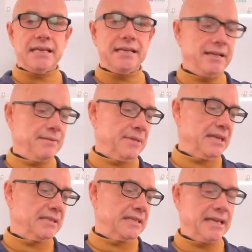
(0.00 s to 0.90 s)
idiom
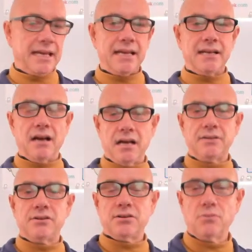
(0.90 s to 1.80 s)
is get
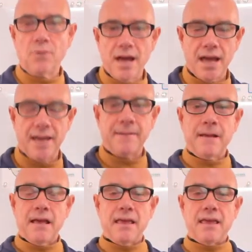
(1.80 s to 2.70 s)
underway.
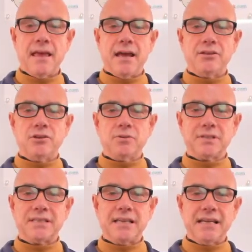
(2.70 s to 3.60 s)
And you will
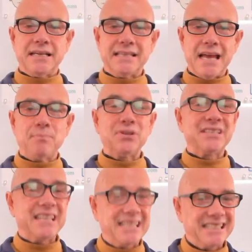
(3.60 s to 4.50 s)
see example
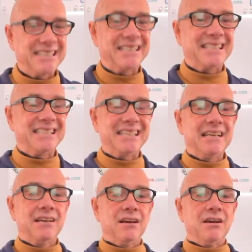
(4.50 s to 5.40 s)
sentences
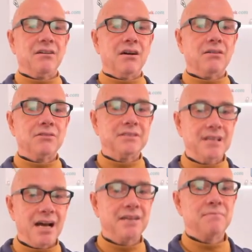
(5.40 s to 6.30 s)

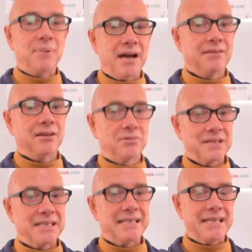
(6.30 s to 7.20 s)
done by the
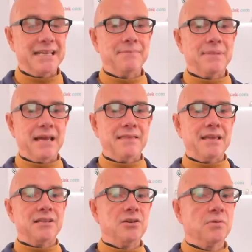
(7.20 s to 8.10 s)
green team, and
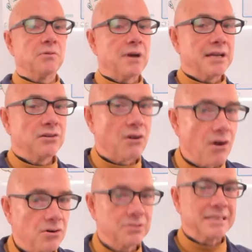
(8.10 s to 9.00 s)
then you will write your
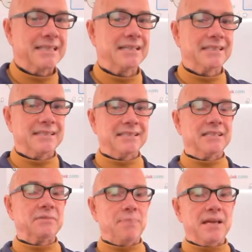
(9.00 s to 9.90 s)
own
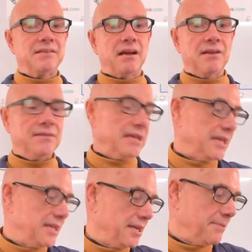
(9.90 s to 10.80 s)
sentences based on the
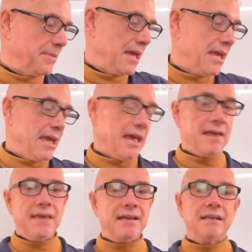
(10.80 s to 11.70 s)
idiom.
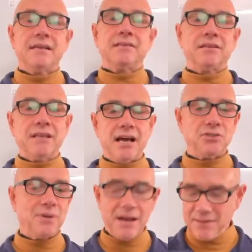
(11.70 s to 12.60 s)
And then the
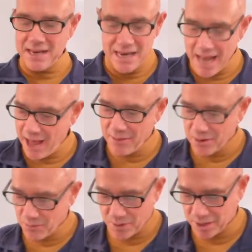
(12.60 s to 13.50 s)
last, we have another
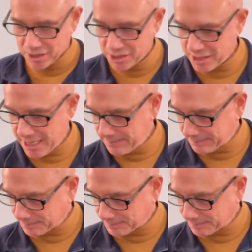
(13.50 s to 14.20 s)
worksheet,